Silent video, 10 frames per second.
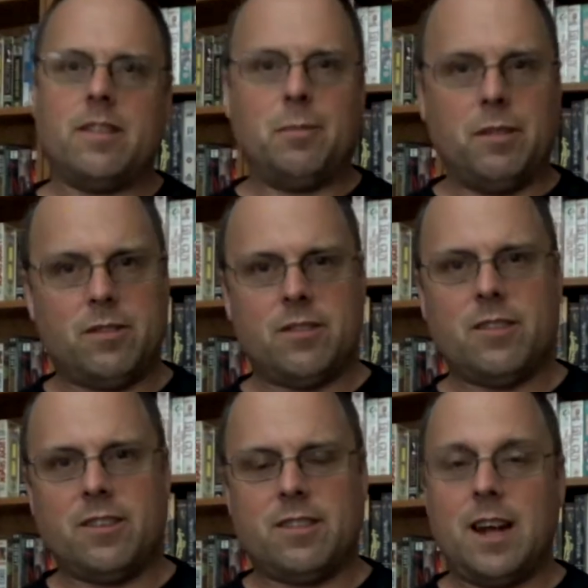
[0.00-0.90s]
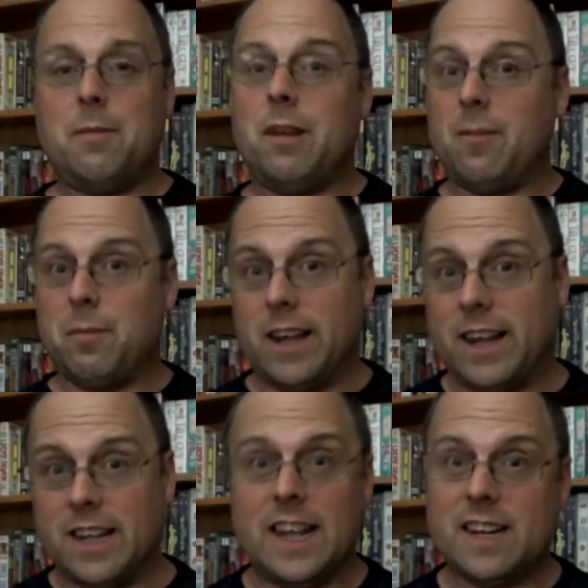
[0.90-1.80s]
it's been such a long time and I've been
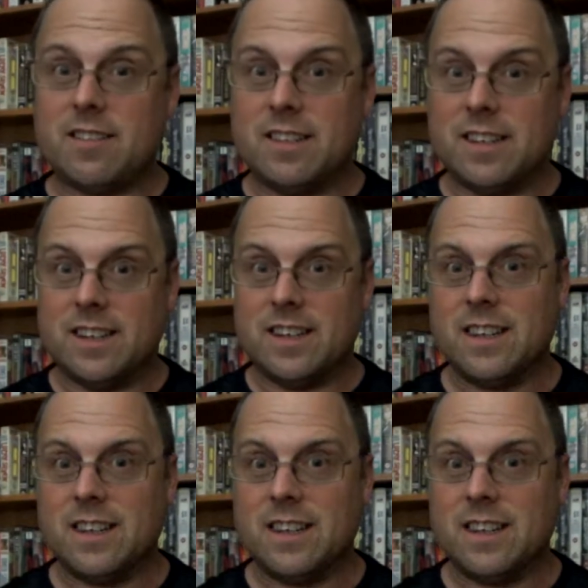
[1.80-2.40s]
collecting